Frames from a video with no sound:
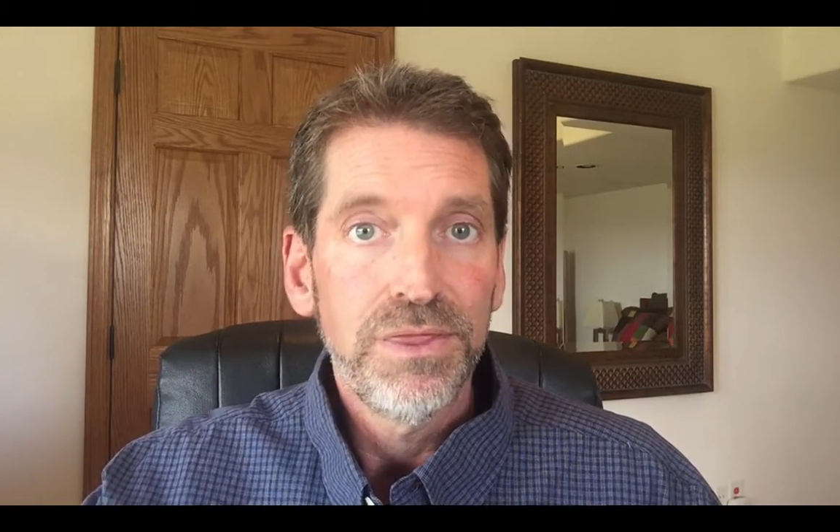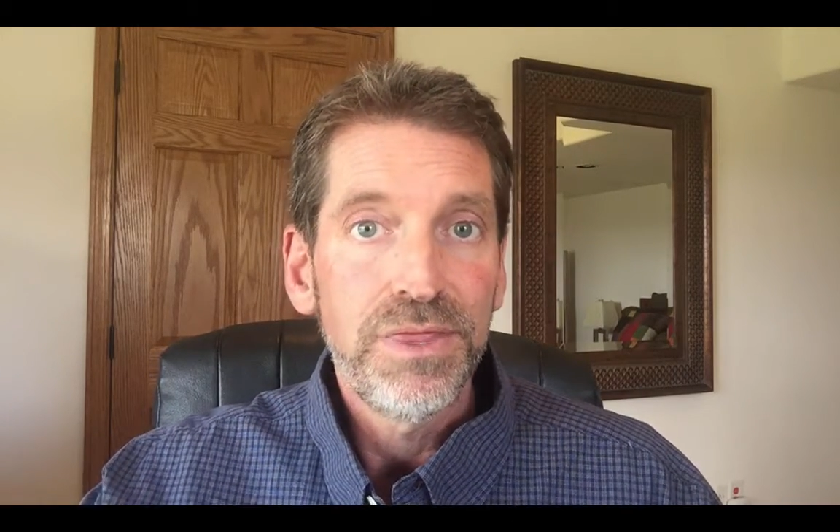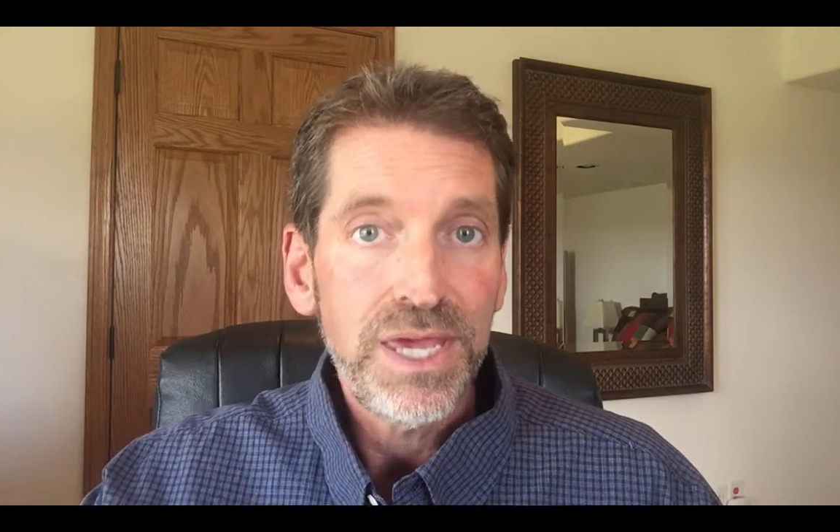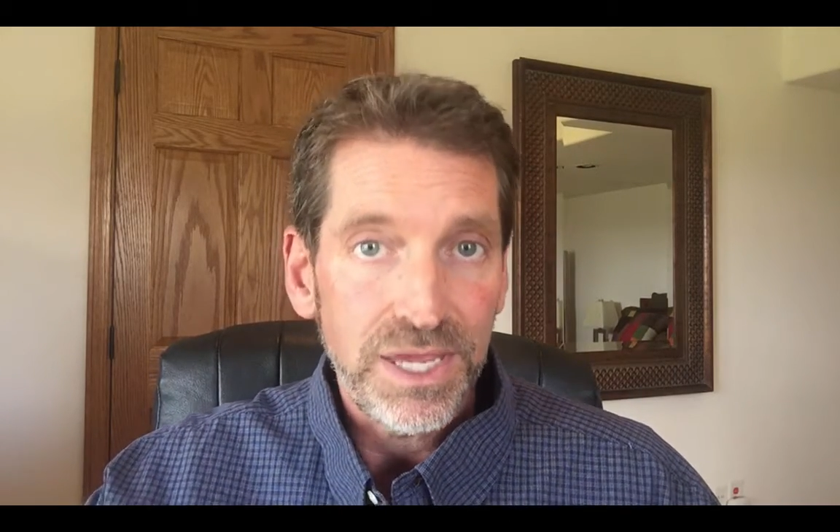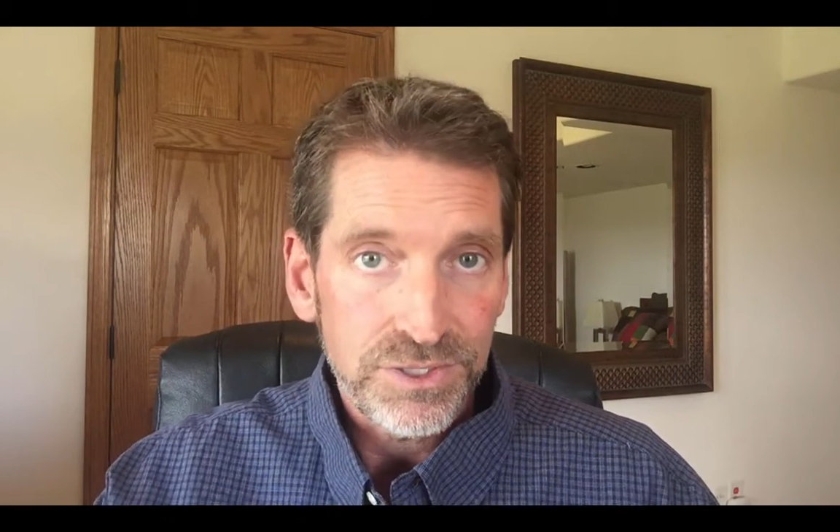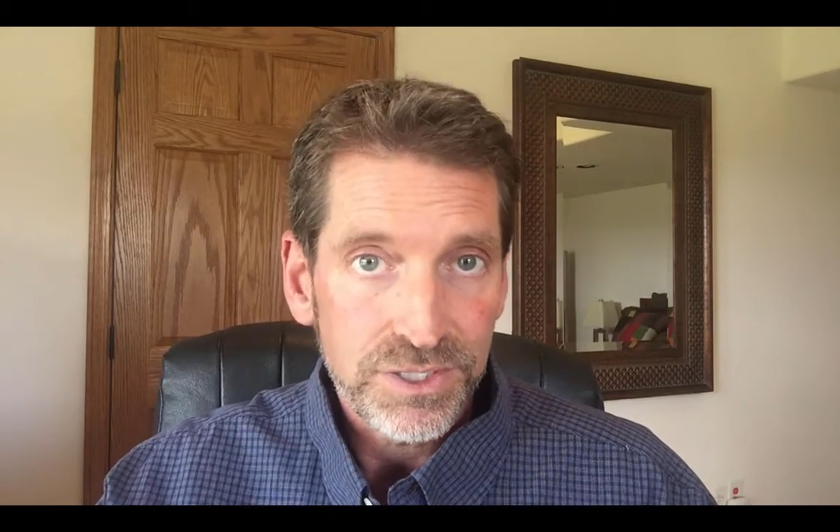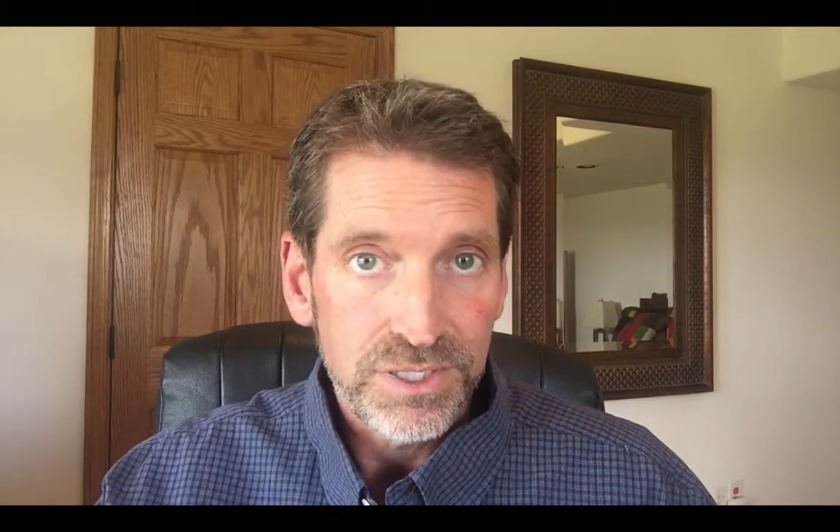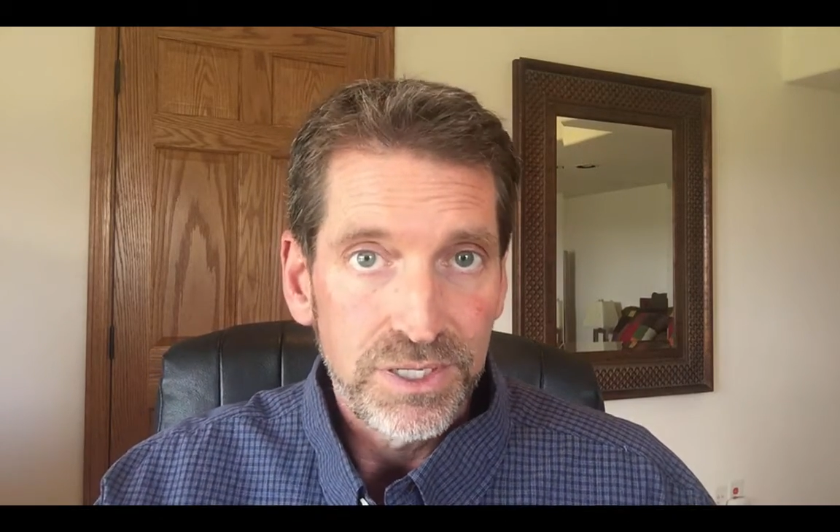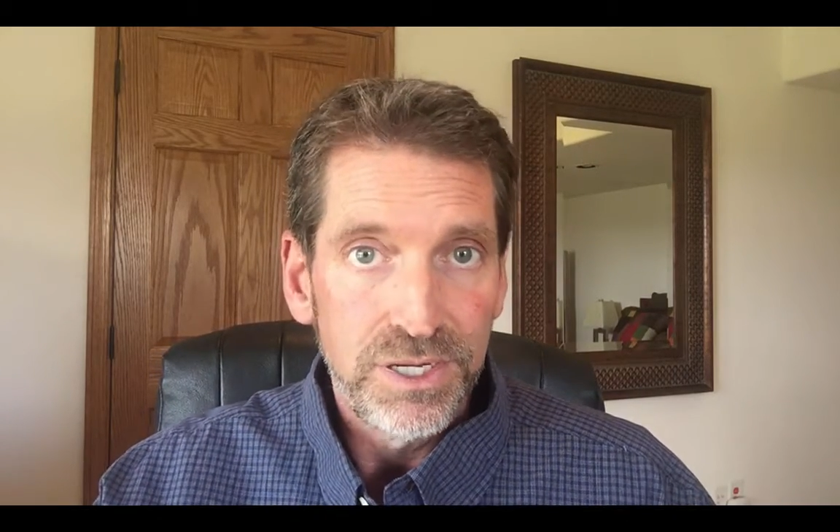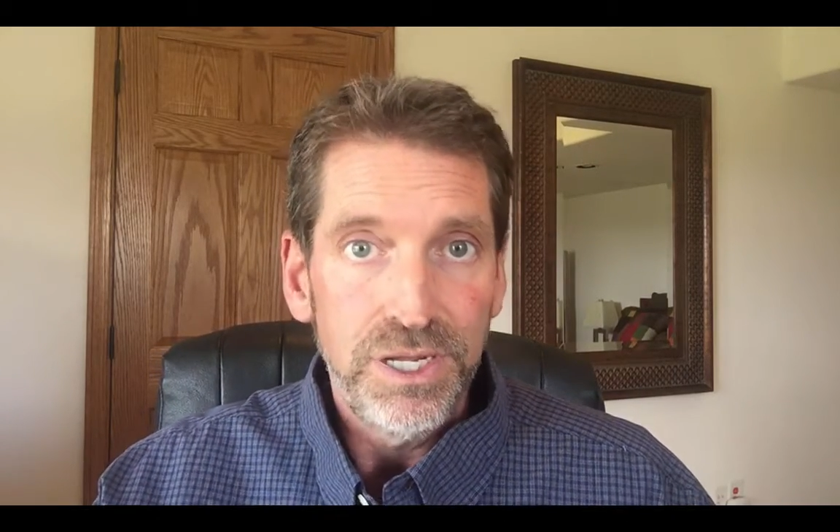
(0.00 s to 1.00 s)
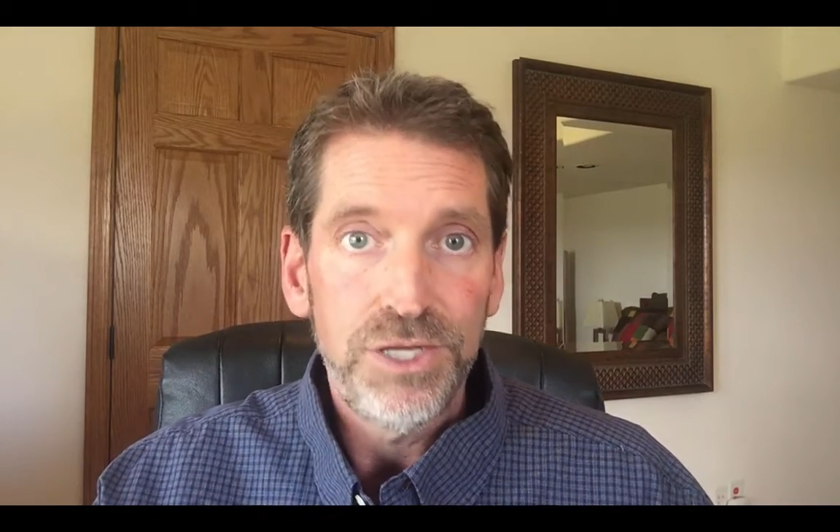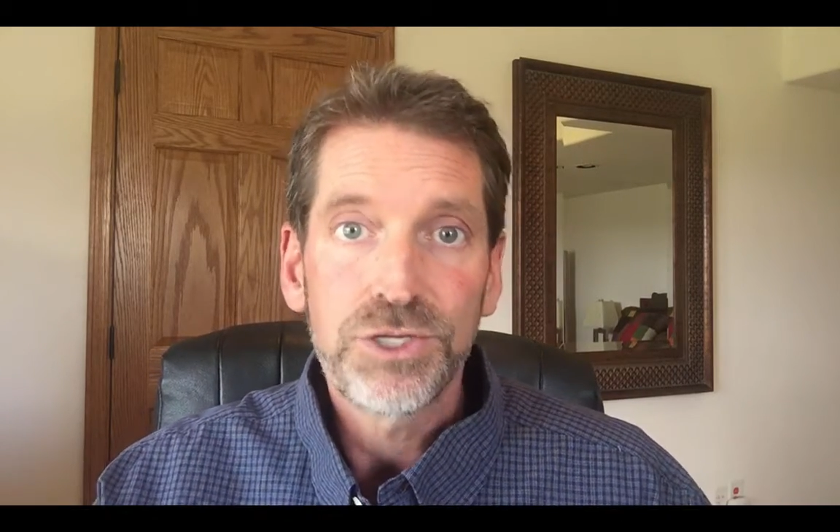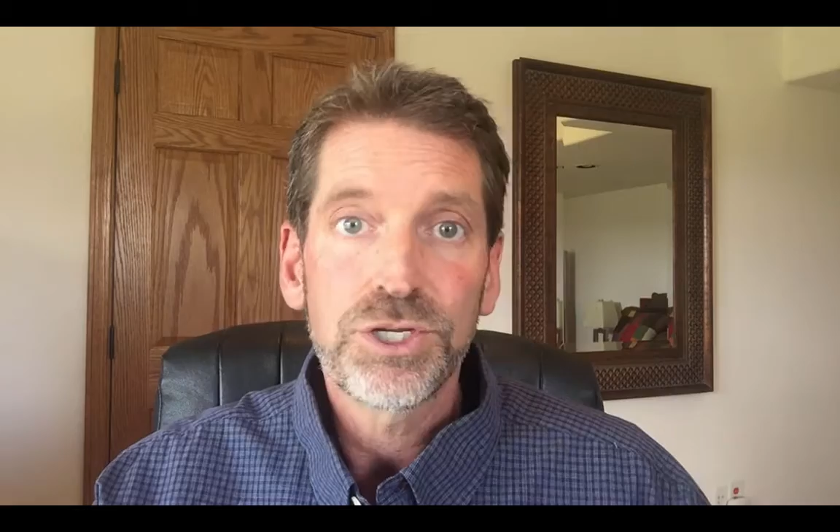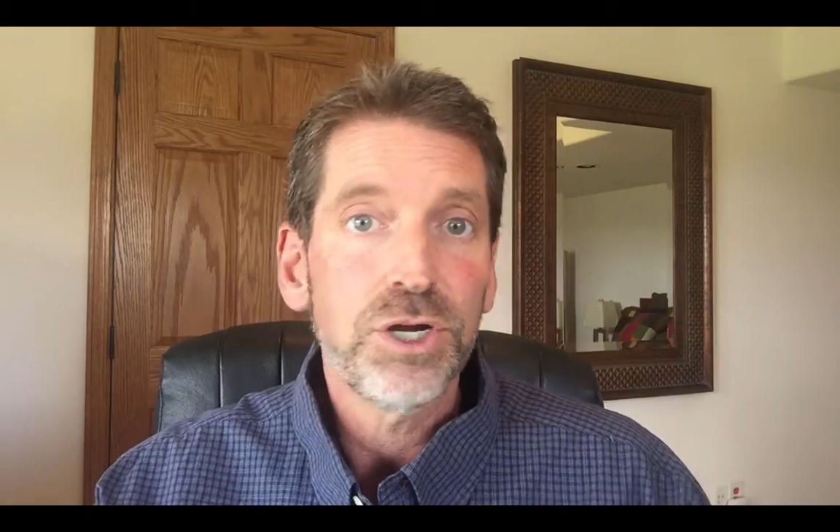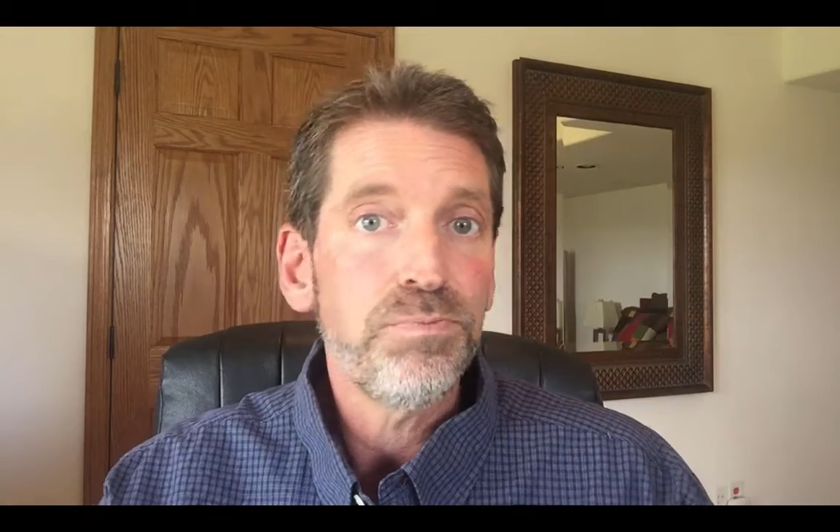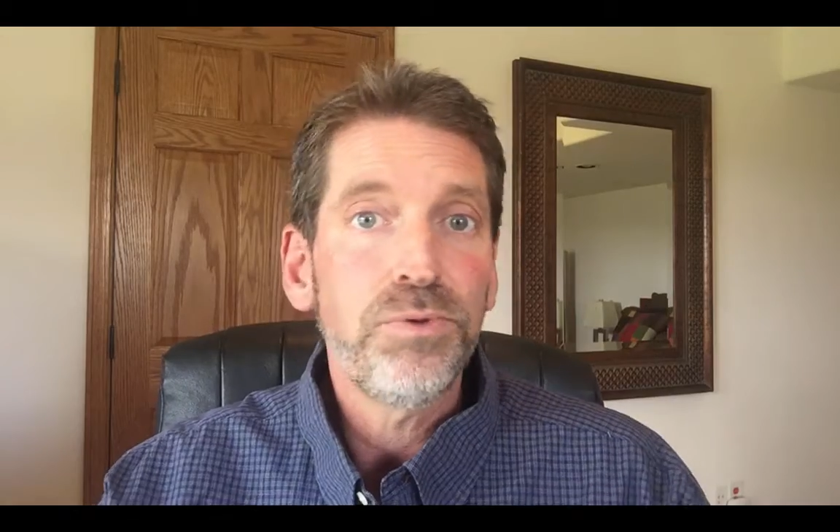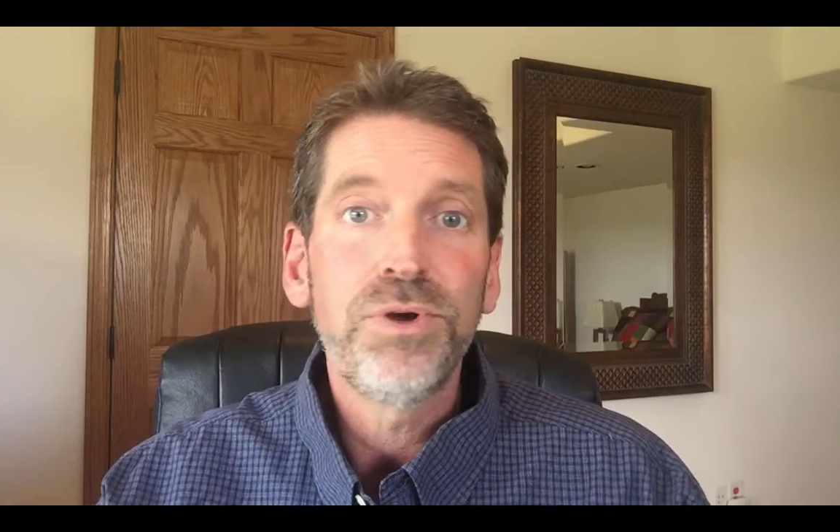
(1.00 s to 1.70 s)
this. And you start